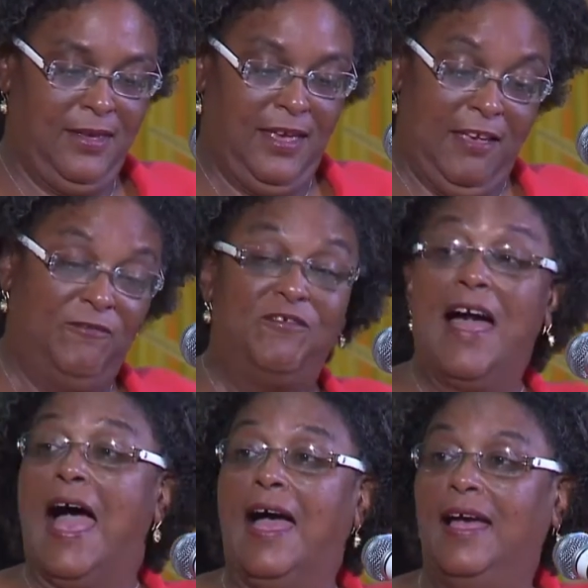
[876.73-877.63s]
In
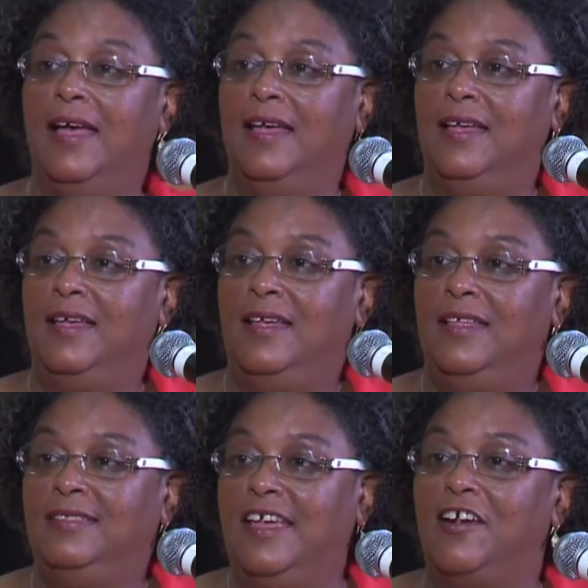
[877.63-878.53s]
fact,
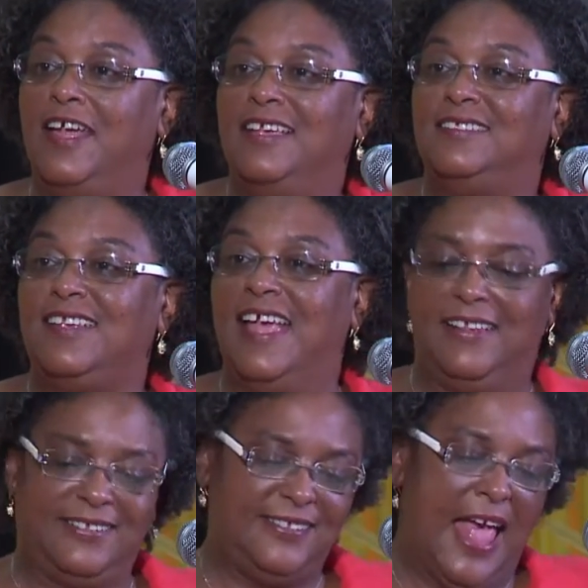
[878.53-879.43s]
there is a
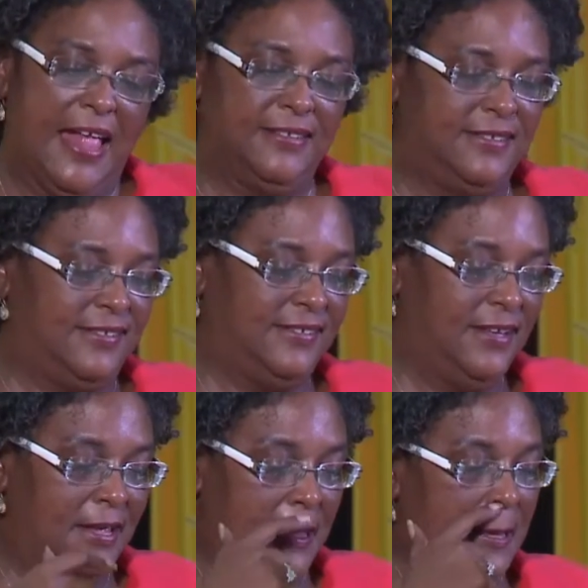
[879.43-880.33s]
sense
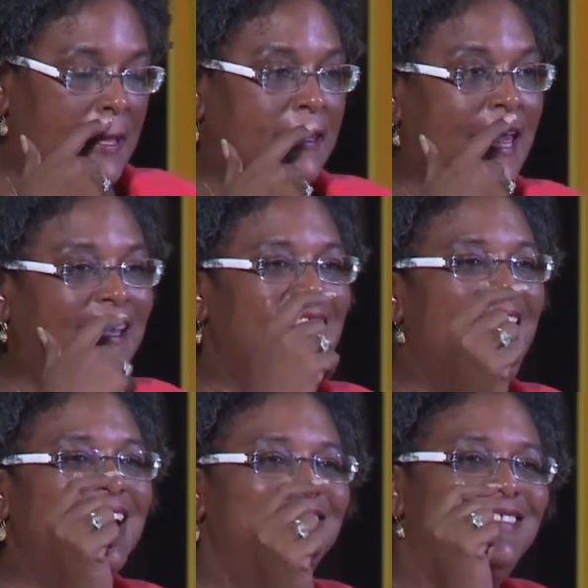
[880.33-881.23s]
that the
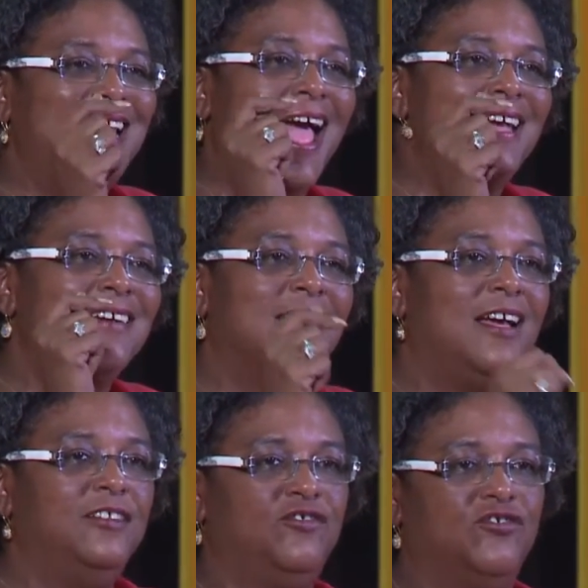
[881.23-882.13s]
entire
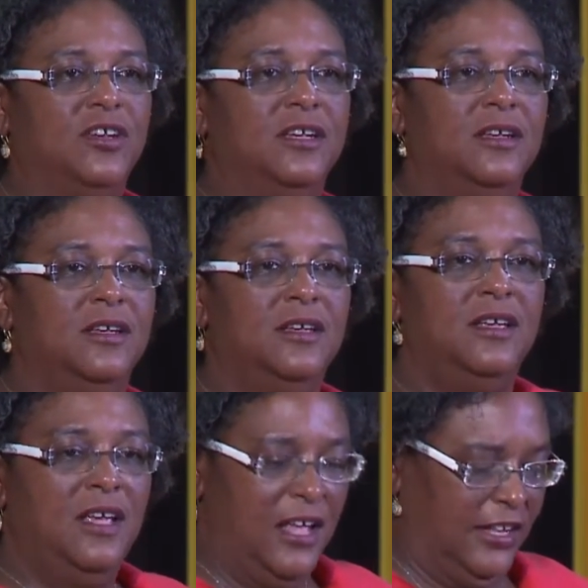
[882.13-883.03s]
country
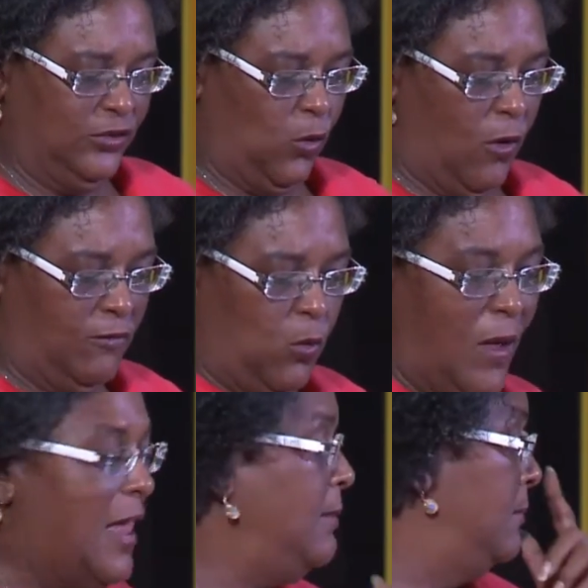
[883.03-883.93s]
is
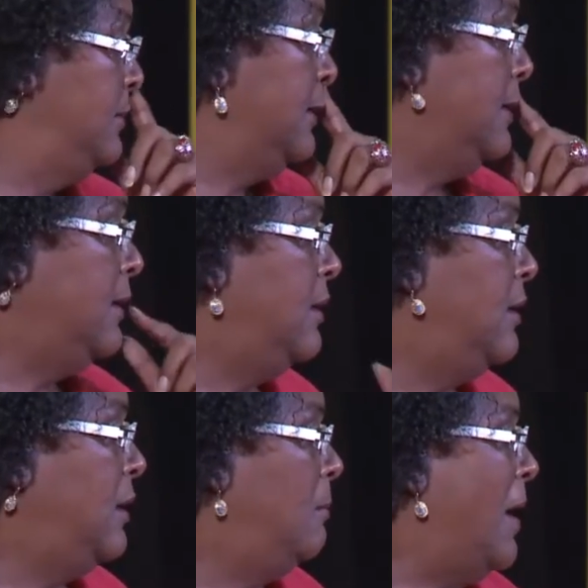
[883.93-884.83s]
overwhelmed
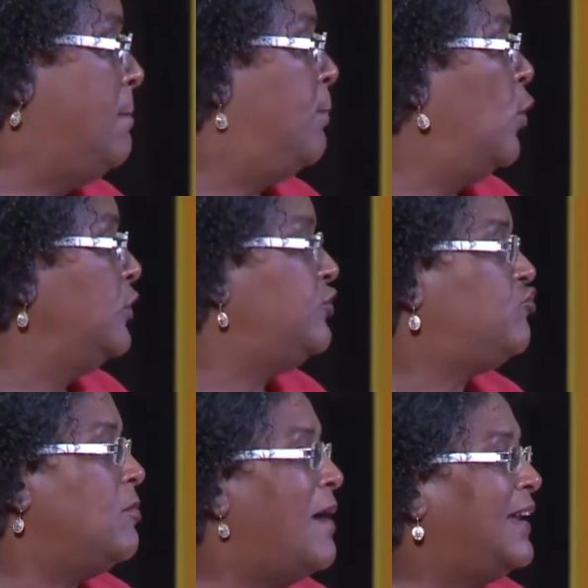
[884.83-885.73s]
by
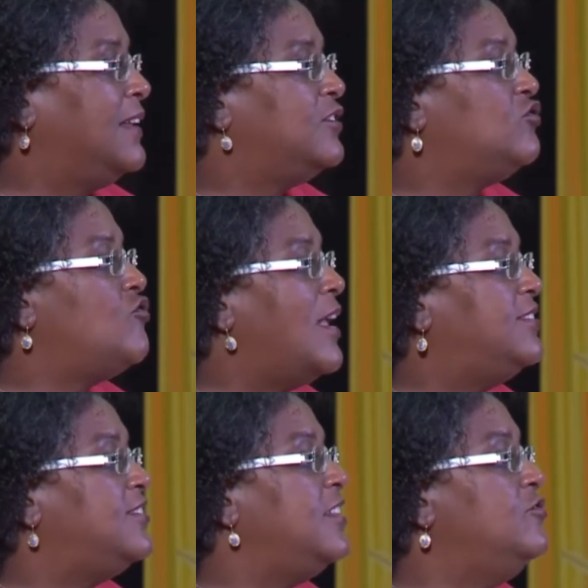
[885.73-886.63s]
post-traumatic stress
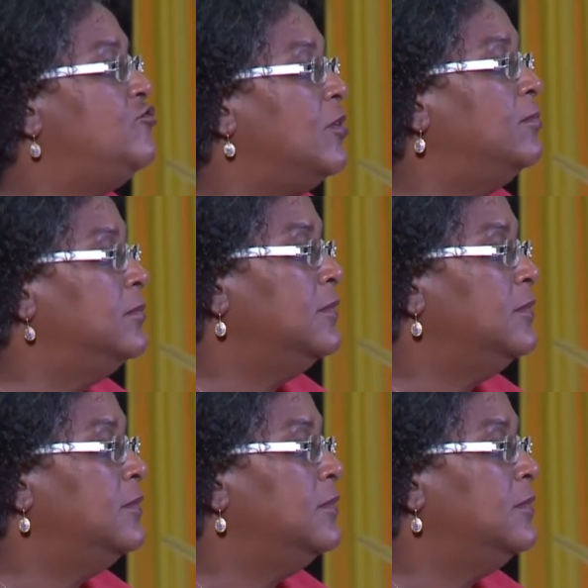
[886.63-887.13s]
syndrome.